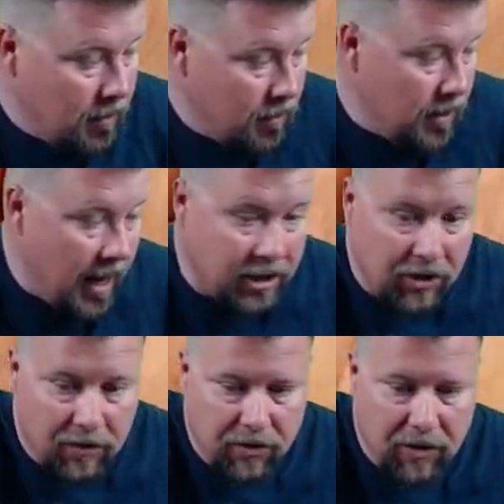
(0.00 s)

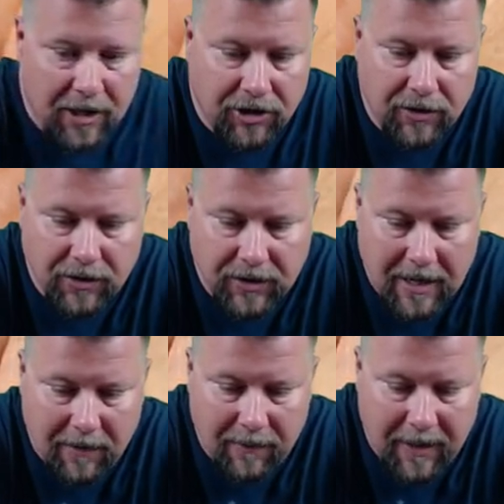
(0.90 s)
National Treasures.
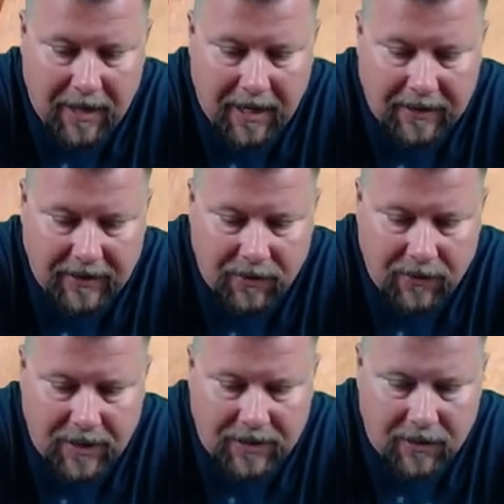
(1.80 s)
That would be nice. Oh,
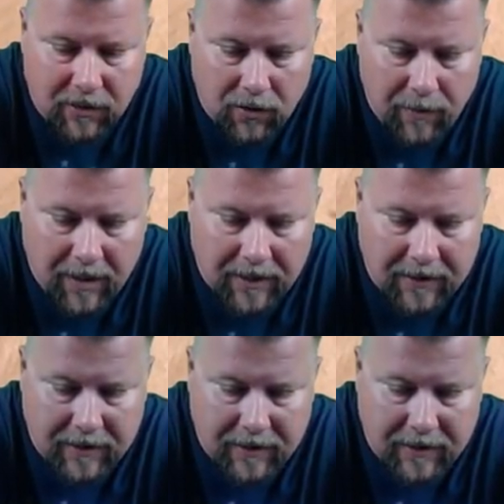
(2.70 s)
that's Illuminant.